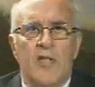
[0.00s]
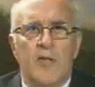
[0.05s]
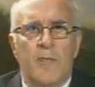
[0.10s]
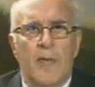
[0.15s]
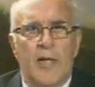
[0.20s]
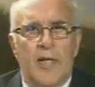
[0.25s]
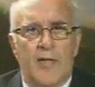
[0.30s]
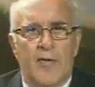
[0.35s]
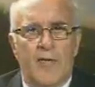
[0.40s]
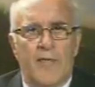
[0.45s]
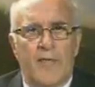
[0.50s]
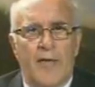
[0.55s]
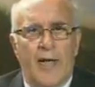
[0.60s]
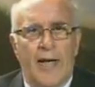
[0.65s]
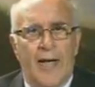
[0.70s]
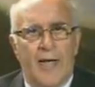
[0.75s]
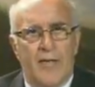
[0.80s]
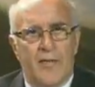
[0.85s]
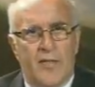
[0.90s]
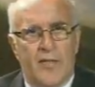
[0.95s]
Speaker of the
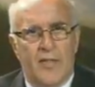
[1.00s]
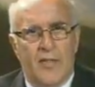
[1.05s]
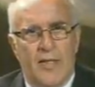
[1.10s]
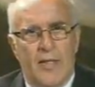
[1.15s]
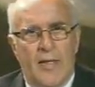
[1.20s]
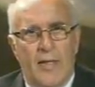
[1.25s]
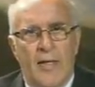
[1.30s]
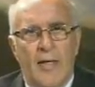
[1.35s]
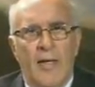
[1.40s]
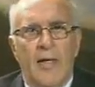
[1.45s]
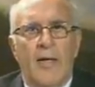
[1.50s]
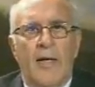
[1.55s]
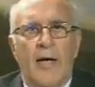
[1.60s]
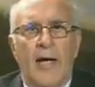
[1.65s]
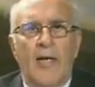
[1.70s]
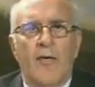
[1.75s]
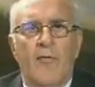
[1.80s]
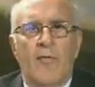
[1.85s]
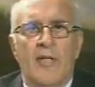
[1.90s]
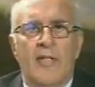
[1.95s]
House.
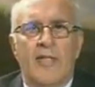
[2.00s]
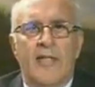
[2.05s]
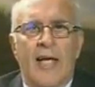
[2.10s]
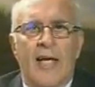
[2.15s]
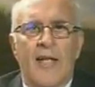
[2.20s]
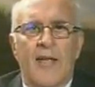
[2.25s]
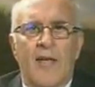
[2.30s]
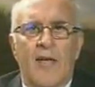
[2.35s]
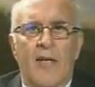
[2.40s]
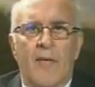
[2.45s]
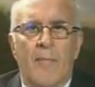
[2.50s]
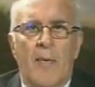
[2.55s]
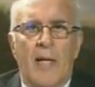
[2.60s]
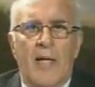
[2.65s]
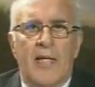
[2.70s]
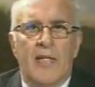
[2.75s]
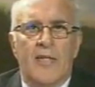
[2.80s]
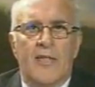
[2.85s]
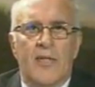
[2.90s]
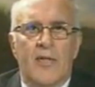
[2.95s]
Hundreds gathered at
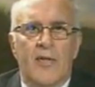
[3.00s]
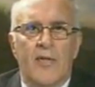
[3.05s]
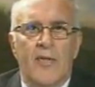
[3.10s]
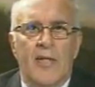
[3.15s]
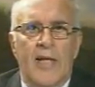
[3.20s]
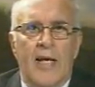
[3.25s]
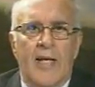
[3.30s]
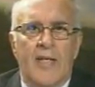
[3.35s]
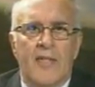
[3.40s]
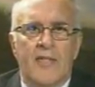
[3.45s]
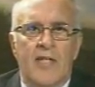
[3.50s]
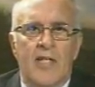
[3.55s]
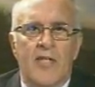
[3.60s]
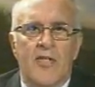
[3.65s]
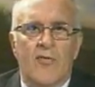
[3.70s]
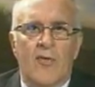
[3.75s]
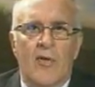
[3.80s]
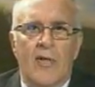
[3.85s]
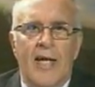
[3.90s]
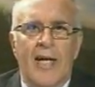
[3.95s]
Makatu, the
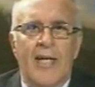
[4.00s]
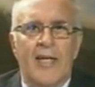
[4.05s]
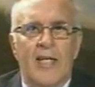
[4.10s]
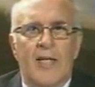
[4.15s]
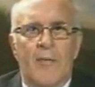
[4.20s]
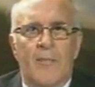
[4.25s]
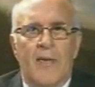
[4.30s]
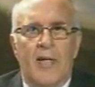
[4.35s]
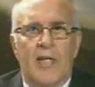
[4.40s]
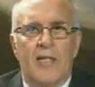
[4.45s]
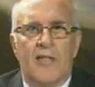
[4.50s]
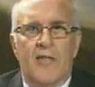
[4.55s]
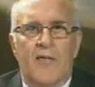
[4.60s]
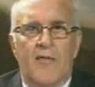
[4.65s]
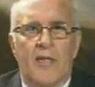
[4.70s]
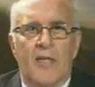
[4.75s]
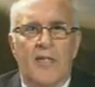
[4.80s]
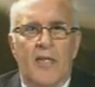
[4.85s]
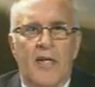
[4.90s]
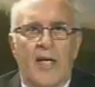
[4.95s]
ancestral landing place of
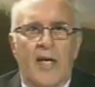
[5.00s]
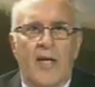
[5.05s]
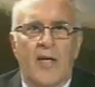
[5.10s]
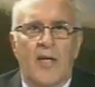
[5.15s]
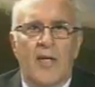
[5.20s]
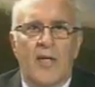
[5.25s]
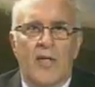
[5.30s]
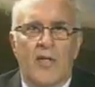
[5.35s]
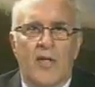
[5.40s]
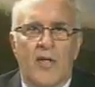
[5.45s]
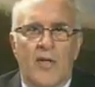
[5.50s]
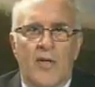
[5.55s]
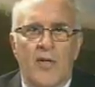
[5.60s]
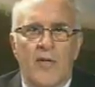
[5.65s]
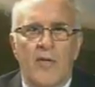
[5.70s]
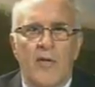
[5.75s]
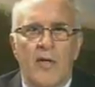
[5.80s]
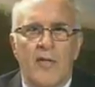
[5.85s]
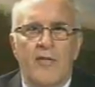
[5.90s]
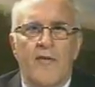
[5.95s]
the Te Araha
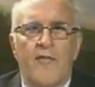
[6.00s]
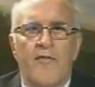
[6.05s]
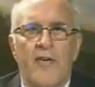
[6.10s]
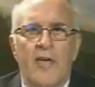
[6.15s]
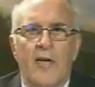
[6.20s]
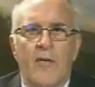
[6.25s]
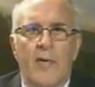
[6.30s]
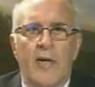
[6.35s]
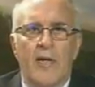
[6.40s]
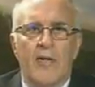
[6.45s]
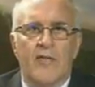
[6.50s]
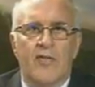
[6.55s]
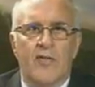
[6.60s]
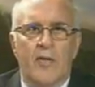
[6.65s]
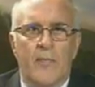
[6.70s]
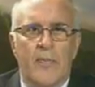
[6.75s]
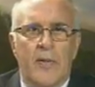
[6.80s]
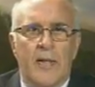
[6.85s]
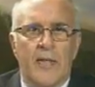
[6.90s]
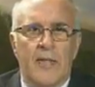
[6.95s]
canoe, to farewell
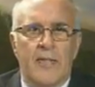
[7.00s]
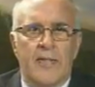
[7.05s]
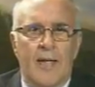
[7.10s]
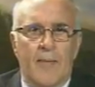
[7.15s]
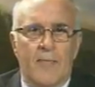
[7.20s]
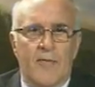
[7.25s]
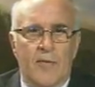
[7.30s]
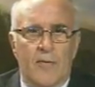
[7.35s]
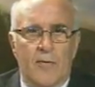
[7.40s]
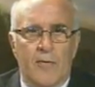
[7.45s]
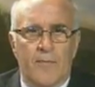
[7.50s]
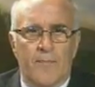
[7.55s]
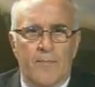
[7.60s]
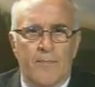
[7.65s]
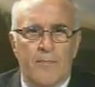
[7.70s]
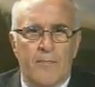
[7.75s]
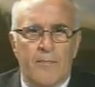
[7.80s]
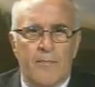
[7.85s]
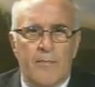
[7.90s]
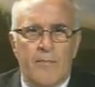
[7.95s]
Sir Peter Tapsell.
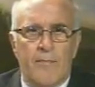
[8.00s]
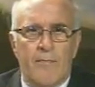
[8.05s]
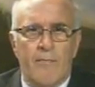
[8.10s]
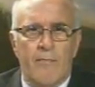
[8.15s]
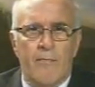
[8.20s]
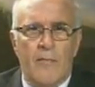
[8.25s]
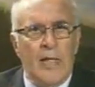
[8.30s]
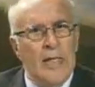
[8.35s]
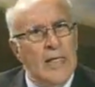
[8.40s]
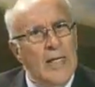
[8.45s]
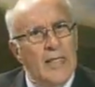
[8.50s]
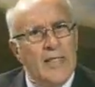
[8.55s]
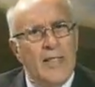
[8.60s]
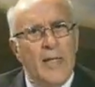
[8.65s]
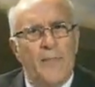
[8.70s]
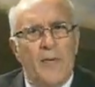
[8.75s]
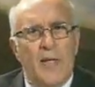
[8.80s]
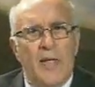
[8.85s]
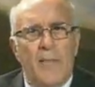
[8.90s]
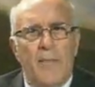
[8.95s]

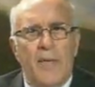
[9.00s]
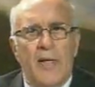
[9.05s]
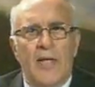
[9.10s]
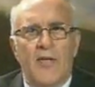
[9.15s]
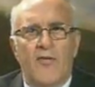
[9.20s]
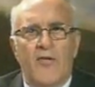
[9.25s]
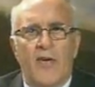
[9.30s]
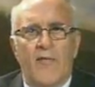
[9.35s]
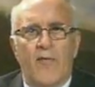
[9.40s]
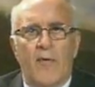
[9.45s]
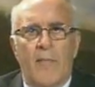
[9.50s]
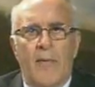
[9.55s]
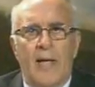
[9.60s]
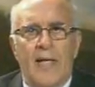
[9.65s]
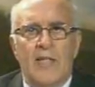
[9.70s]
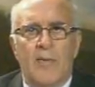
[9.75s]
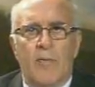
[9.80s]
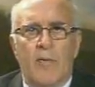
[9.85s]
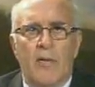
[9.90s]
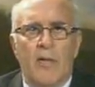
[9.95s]
Deputy Mayor Trevor
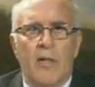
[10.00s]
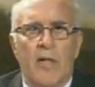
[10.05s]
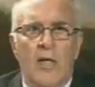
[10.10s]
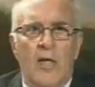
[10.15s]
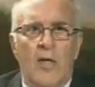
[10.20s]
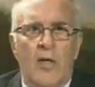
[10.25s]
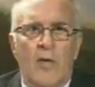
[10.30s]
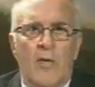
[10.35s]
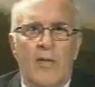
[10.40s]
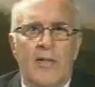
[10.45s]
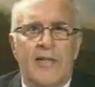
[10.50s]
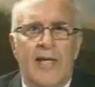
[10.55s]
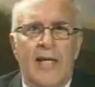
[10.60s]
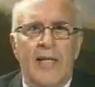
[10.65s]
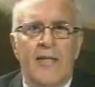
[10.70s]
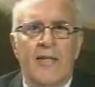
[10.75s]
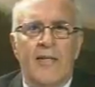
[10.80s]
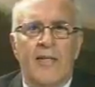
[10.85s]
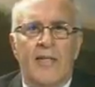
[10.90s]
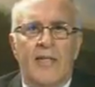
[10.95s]
Maxwell, who
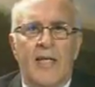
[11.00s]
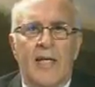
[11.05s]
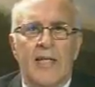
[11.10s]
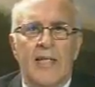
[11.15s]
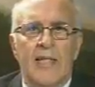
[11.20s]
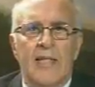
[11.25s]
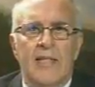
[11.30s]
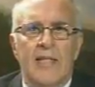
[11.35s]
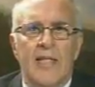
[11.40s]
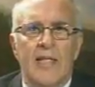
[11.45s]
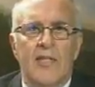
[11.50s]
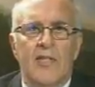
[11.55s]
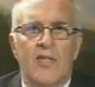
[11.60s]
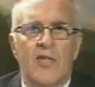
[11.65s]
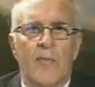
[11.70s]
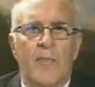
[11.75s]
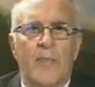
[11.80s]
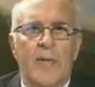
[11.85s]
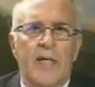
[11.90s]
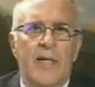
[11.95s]
attended the tangi, says
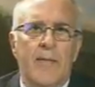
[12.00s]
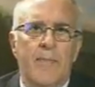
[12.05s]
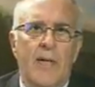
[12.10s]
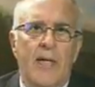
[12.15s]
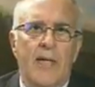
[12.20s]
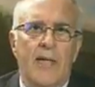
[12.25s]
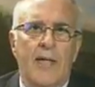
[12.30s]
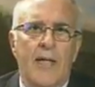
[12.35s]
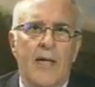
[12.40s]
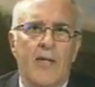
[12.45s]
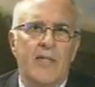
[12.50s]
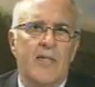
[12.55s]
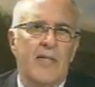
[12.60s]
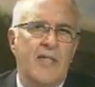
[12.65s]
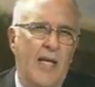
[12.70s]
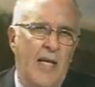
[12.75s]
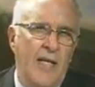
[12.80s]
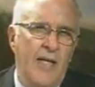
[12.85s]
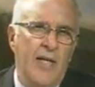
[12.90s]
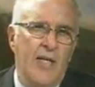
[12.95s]
Sir Peter made an
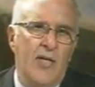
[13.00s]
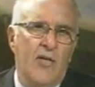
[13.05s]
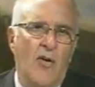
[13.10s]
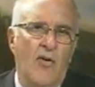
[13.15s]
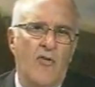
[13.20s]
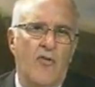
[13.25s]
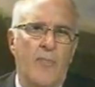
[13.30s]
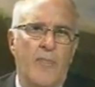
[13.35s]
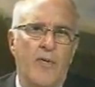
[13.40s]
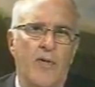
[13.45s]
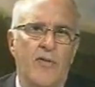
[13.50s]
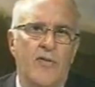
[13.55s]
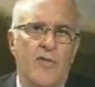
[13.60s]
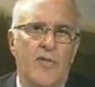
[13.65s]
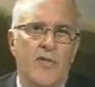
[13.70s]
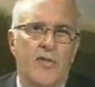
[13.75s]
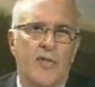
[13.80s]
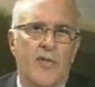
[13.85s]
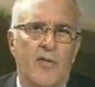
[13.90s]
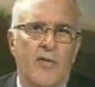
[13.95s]
outstanding
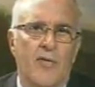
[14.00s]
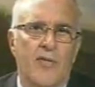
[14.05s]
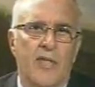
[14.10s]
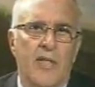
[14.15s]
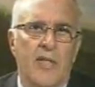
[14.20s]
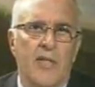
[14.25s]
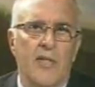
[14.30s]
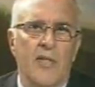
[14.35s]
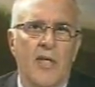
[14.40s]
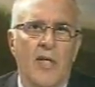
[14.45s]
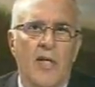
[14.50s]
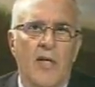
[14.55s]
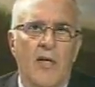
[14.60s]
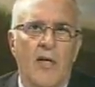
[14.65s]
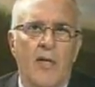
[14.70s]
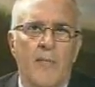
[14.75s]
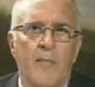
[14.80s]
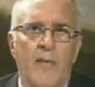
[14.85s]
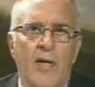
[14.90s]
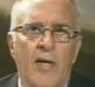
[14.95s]
contribution to New Zealand
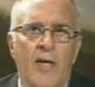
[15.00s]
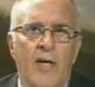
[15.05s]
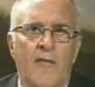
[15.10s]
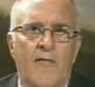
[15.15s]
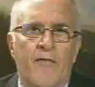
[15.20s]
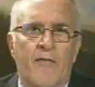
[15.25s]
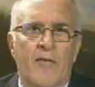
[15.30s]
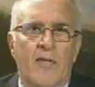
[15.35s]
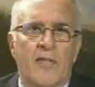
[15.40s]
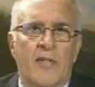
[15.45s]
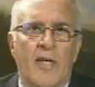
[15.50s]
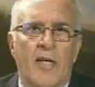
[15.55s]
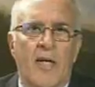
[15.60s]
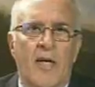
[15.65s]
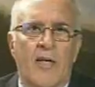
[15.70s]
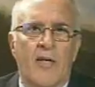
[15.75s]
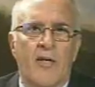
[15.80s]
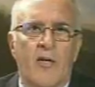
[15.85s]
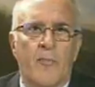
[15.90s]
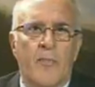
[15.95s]
on behalf of the Te
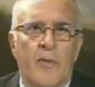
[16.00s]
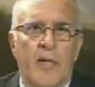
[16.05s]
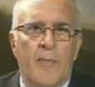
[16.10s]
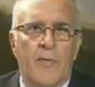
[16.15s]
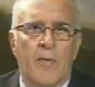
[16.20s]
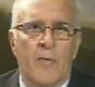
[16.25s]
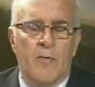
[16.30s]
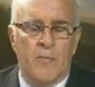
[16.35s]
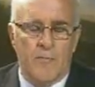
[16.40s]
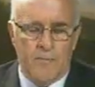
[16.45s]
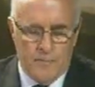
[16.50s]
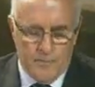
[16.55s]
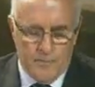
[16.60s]
Araha people.